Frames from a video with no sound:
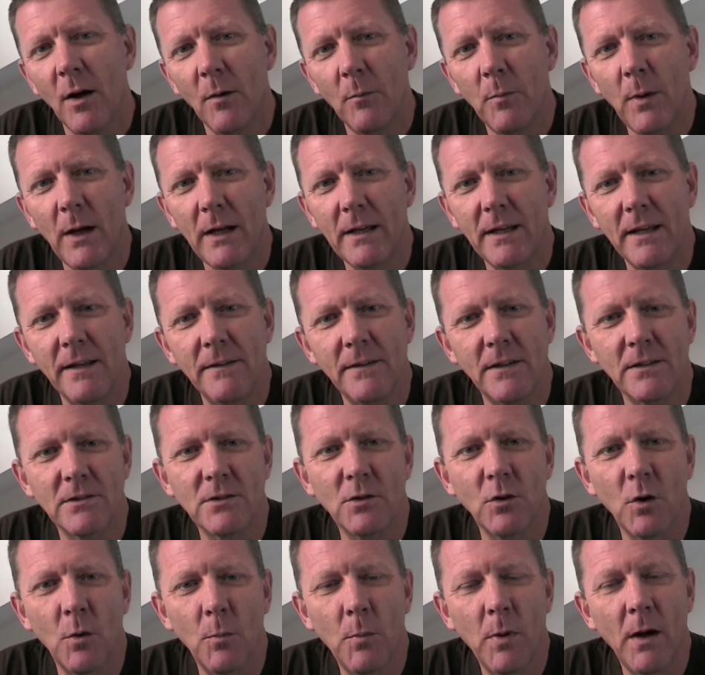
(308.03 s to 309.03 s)
back in the
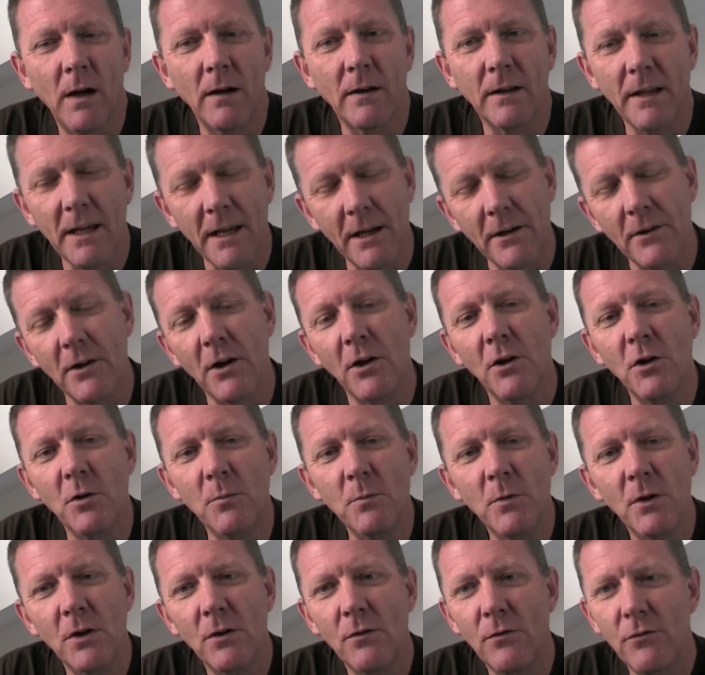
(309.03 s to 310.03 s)
sort of punk era, who
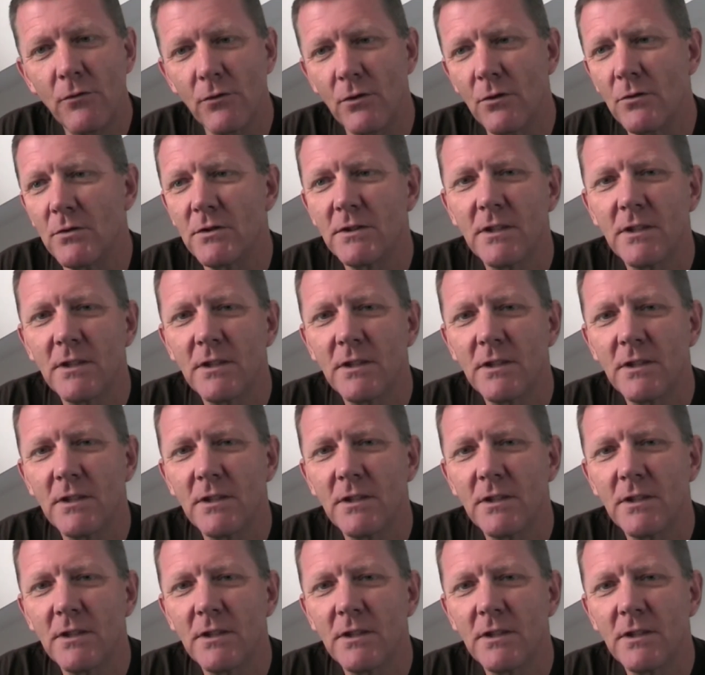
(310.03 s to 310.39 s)
moved through,